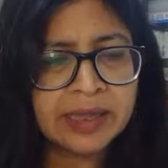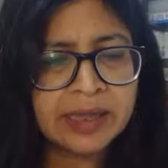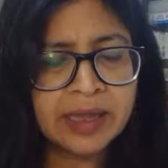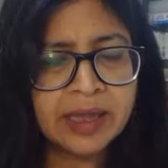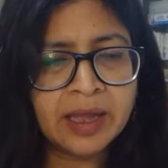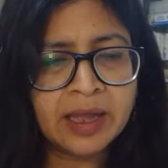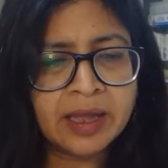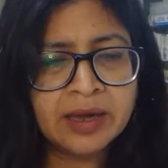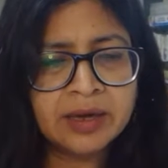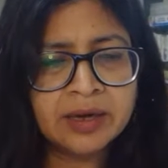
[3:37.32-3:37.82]

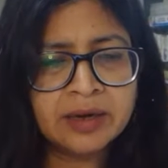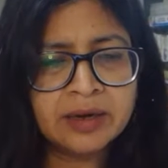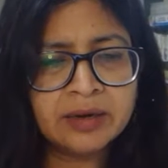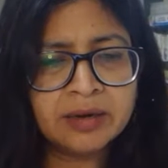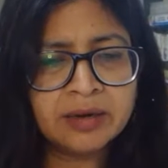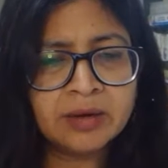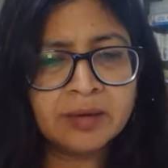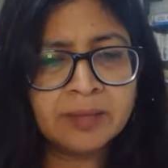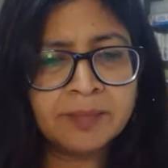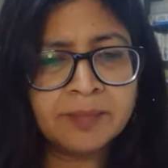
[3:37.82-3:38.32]
And
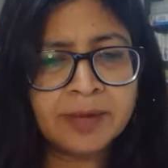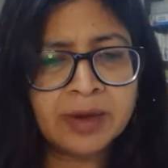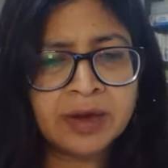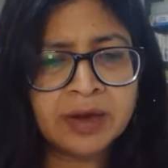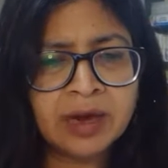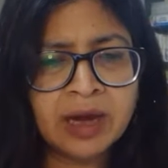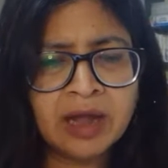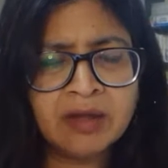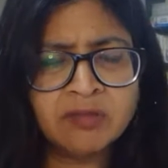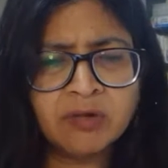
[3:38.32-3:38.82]

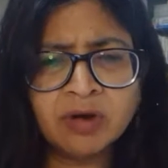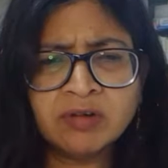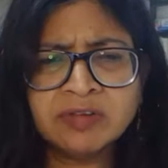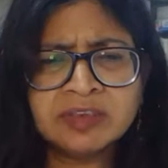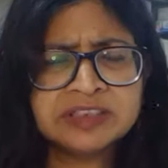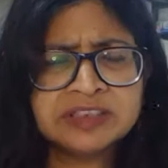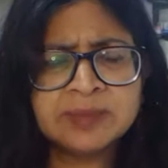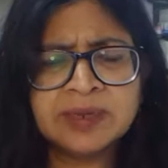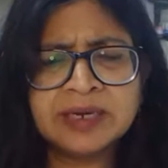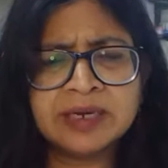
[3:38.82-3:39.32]
I've
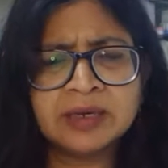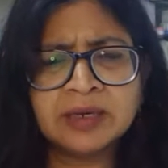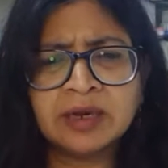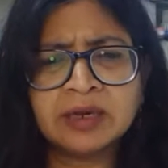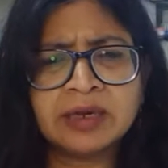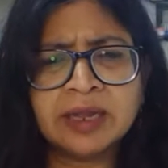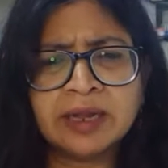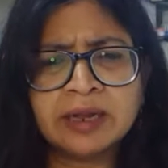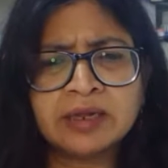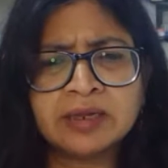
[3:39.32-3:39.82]
always been
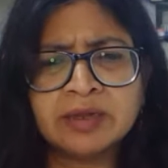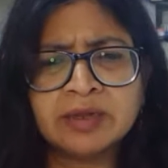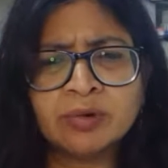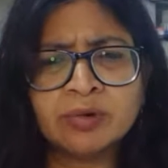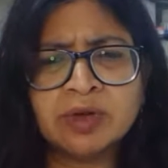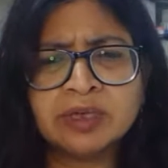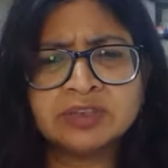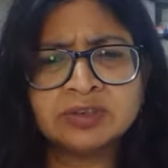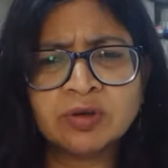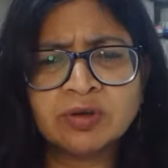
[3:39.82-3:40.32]
like,
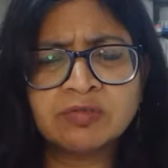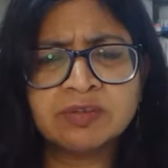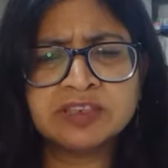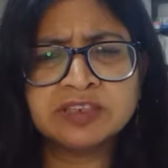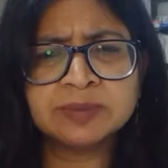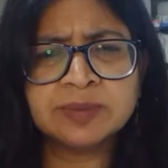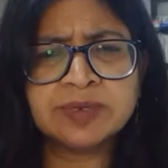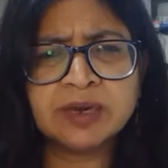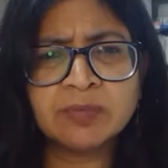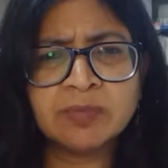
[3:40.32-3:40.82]
yoga has
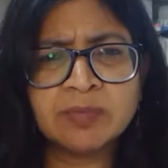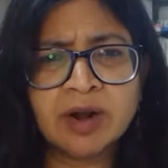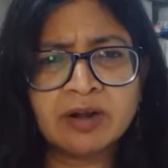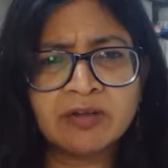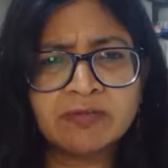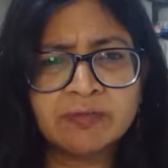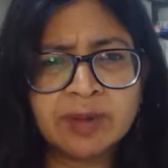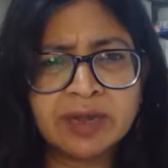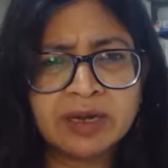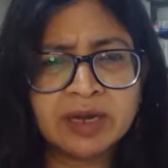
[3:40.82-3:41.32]
always been a part
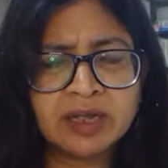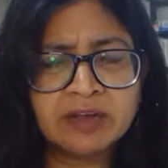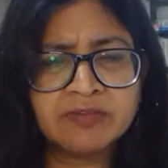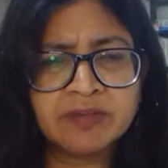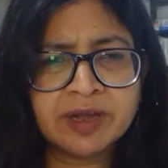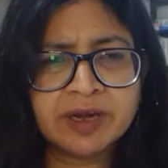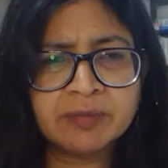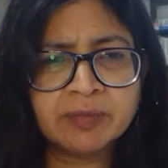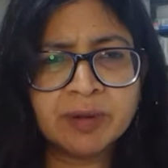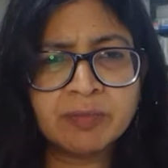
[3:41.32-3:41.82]
of my life.
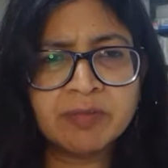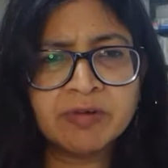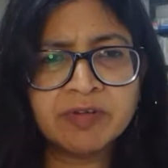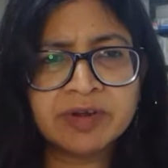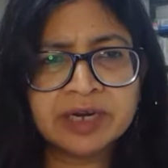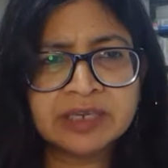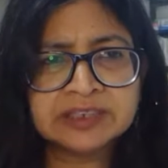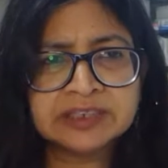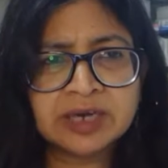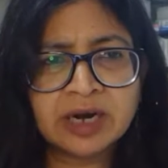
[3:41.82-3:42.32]
I remember
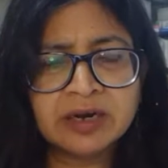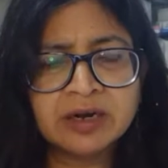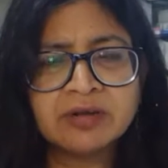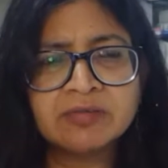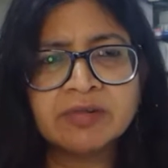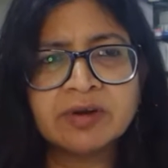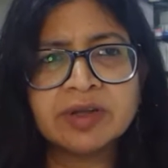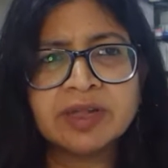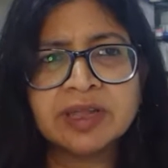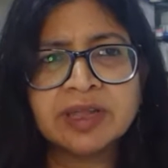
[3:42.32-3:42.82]
when I
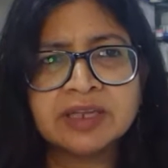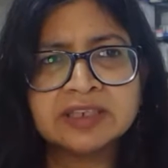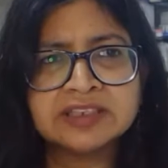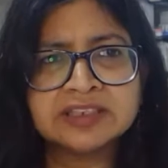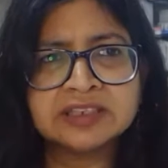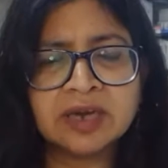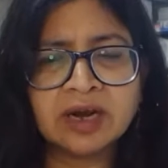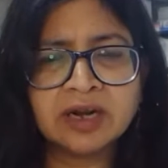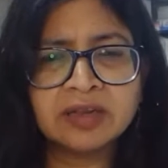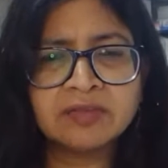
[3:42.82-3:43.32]
started working in
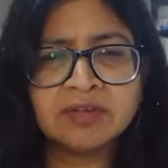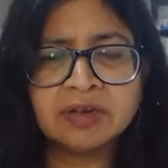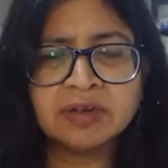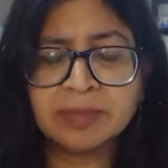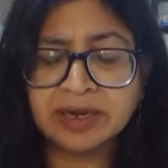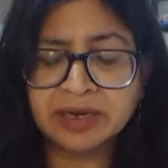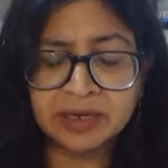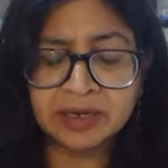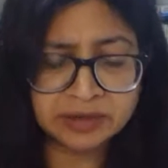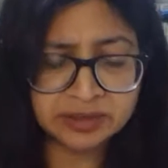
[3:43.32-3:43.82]
Star TV
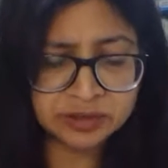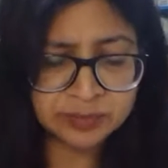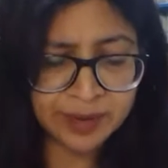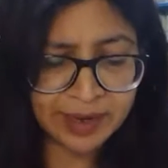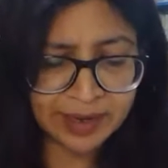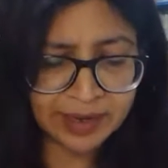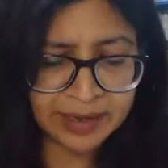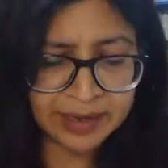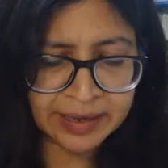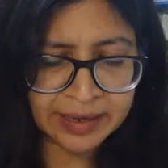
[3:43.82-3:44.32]
many years
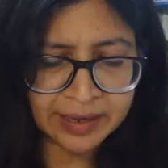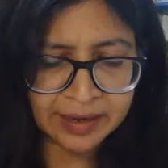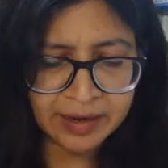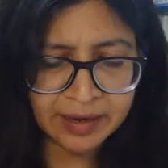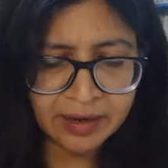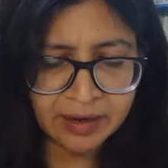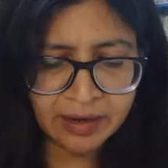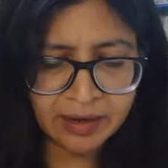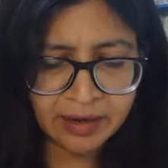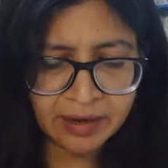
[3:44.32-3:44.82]
back,
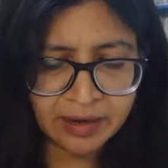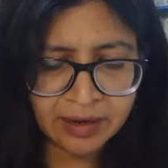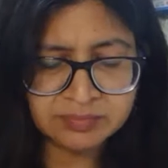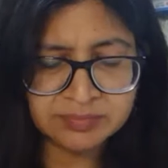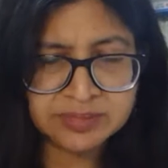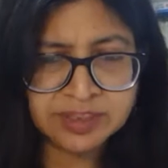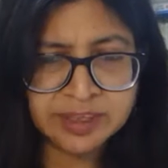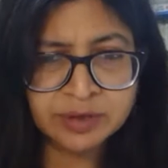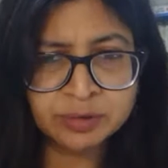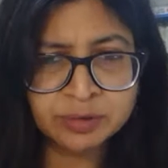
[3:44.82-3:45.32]

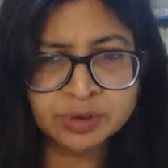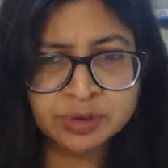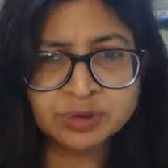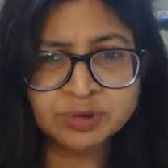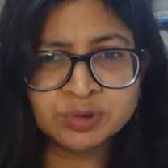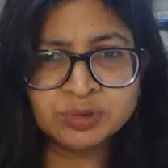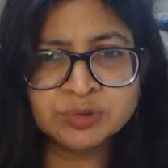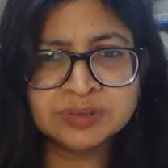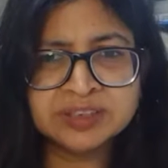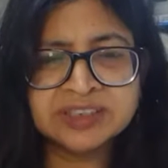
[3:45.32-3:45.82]
they used
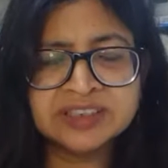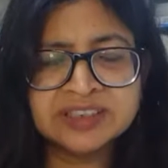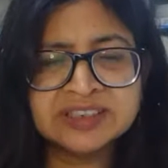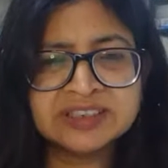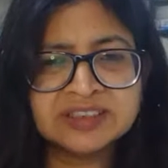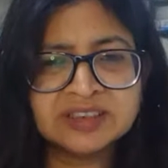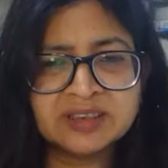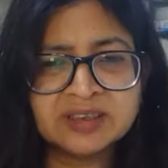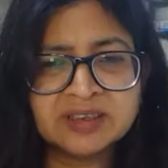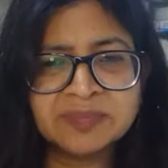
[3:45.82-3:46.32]
to do
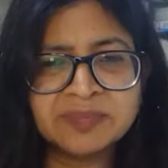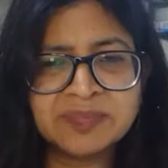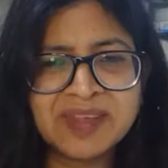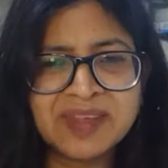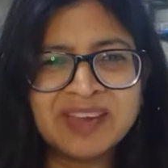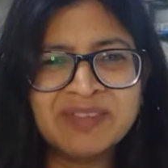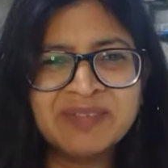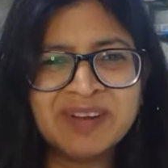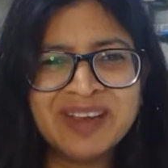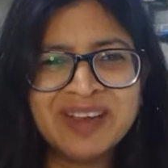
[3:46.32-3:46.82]
these
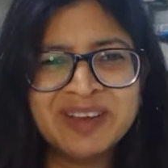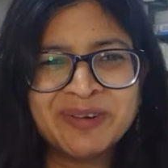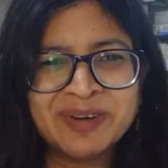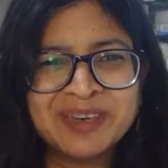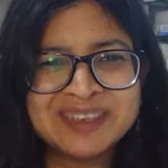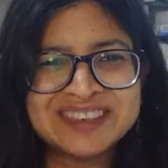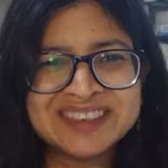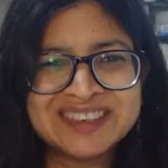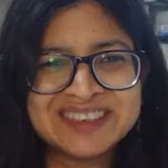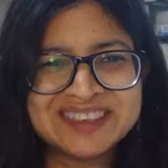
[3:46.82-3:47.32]
evening
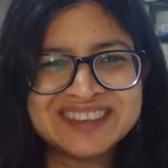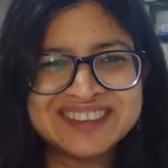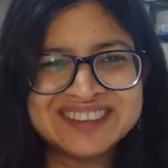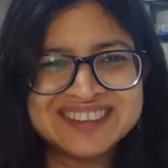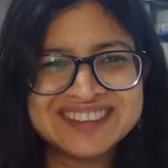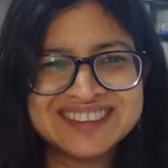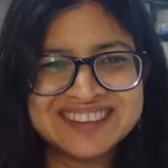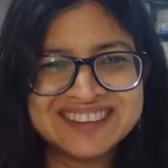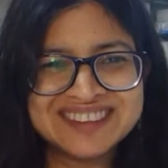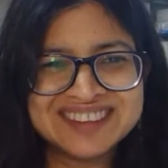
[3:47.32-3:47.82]
yoga
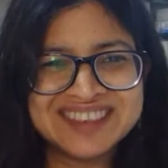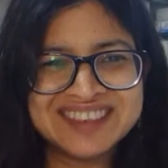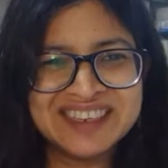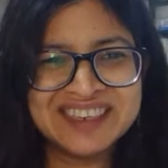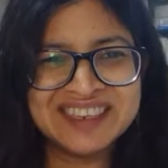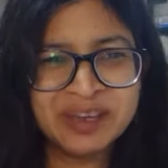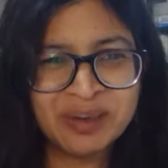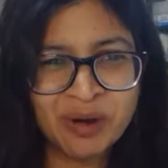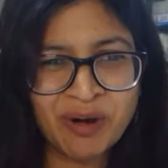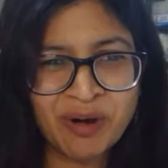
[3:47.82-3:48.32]
sessions
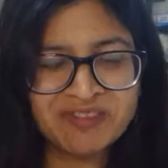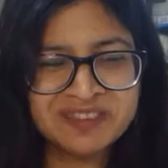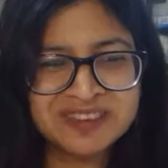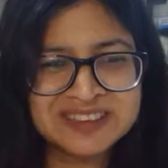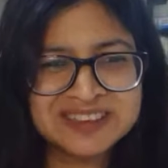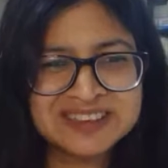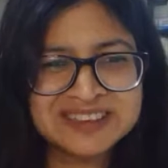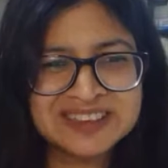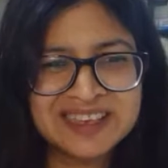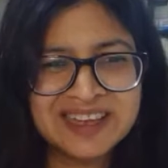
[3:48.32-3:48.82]
in the
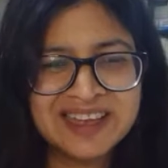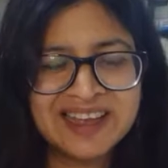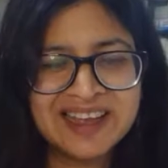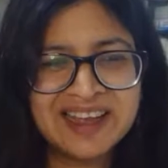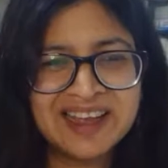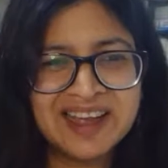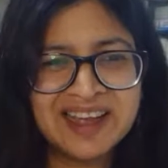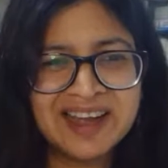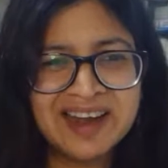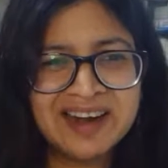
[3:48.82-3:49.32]
office.
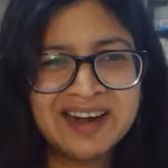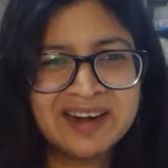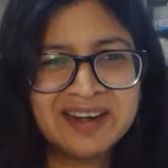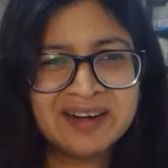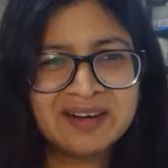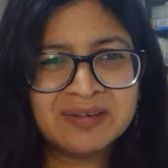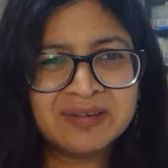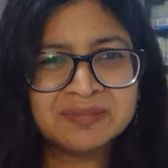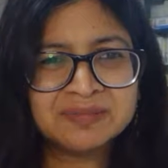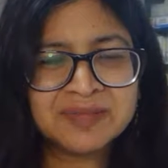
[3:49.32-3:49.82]
And
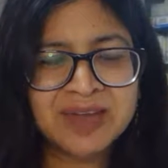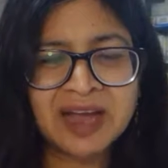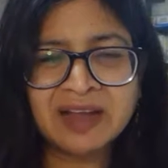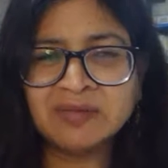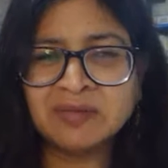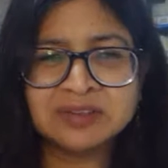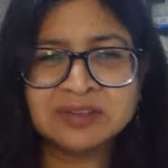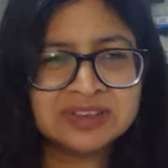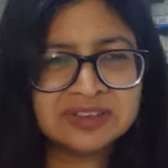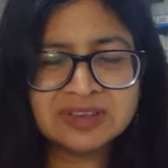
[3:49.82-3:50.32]
I
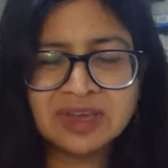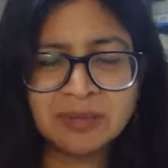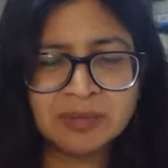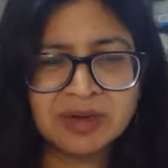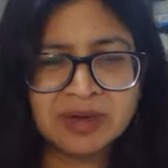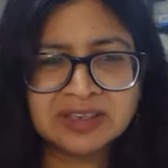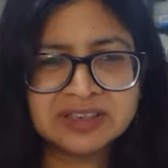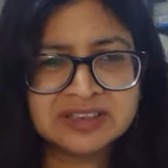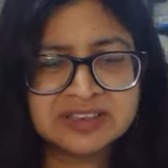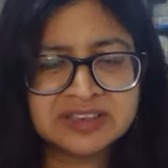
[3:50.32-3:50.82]
was
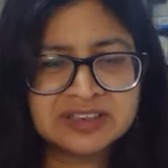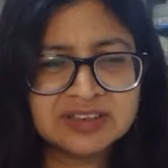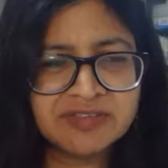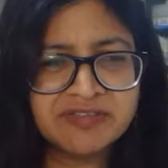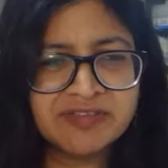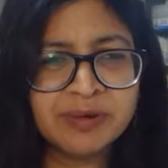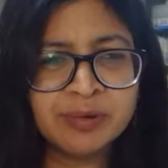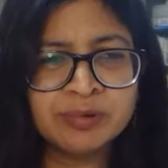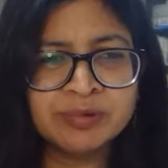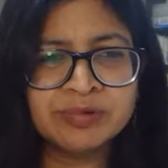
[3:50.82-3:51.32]
amongst the
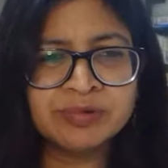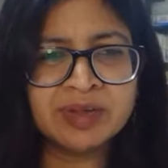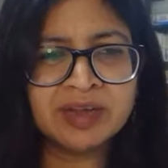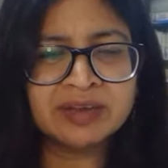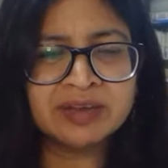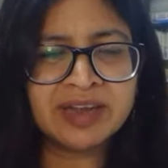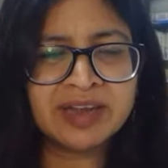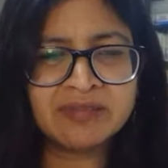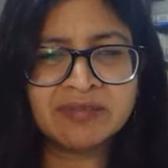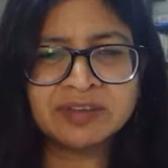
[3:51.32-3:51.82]
few
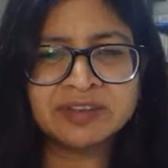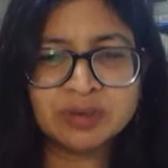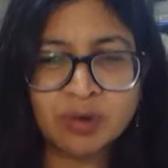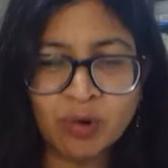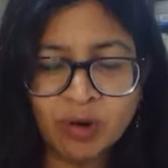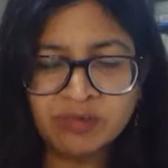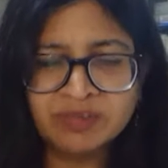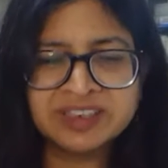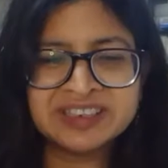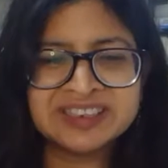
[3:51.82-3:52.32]
that was
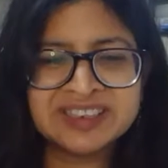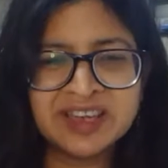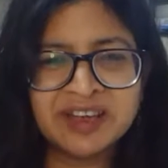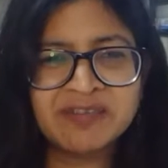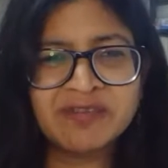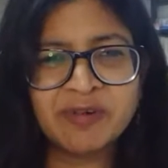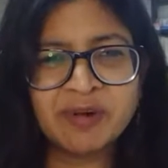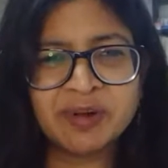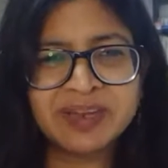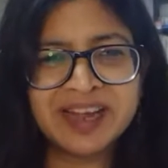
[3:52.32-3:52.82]
always there
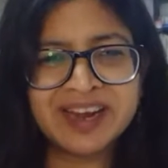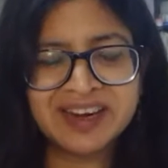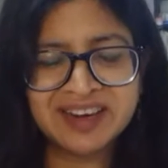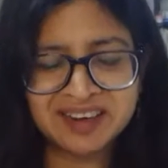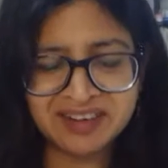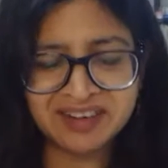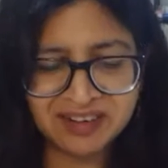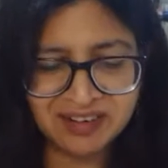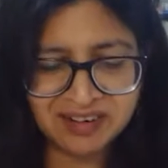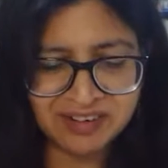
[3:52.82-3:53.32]
for that
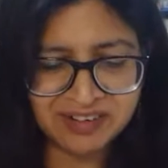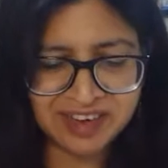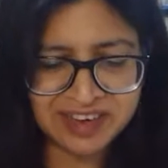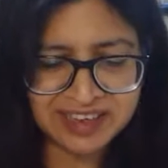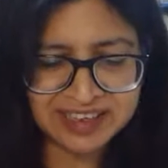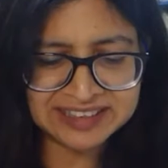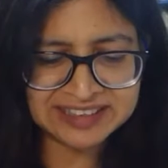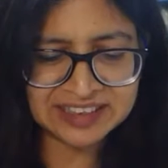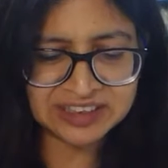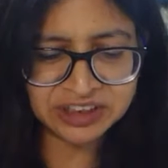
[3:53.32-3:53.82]

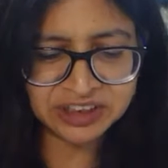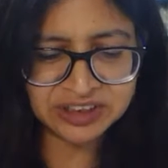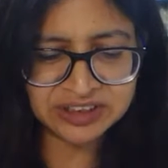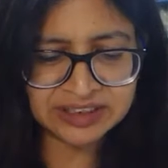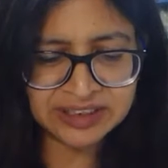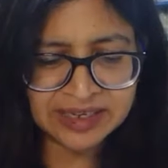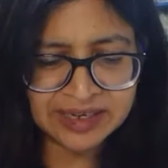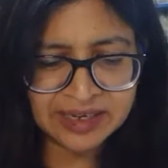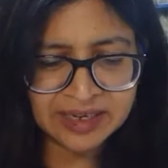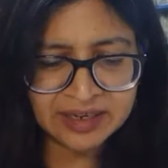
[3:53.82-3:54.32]
training
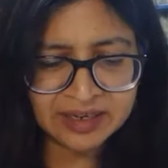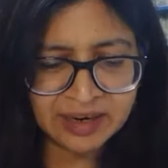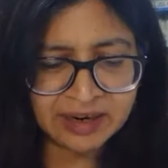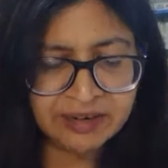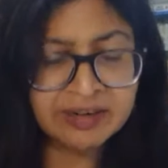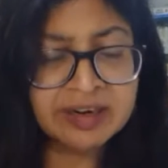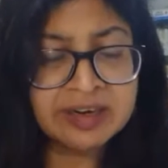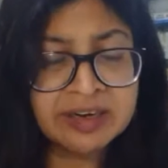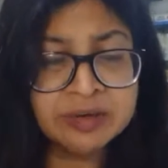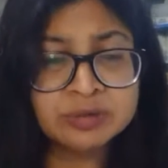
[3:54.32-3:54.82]
session. I
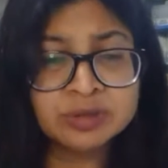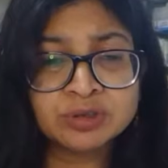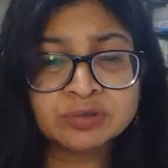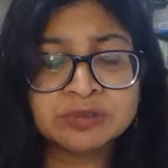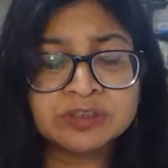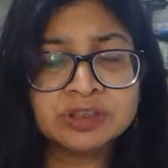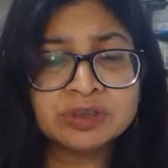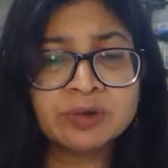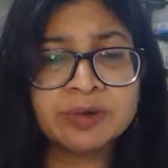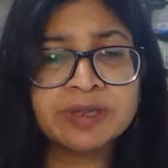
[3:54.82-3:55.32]
really used to
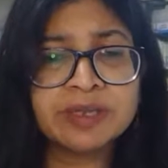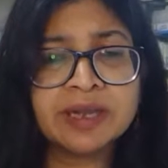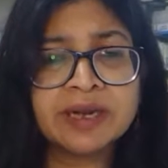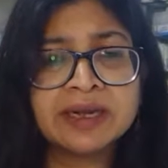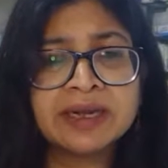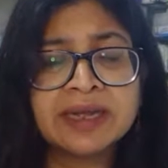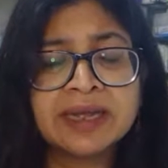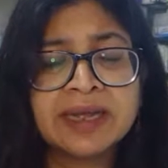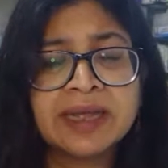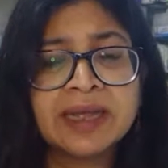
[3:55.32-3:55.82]
enjoy that.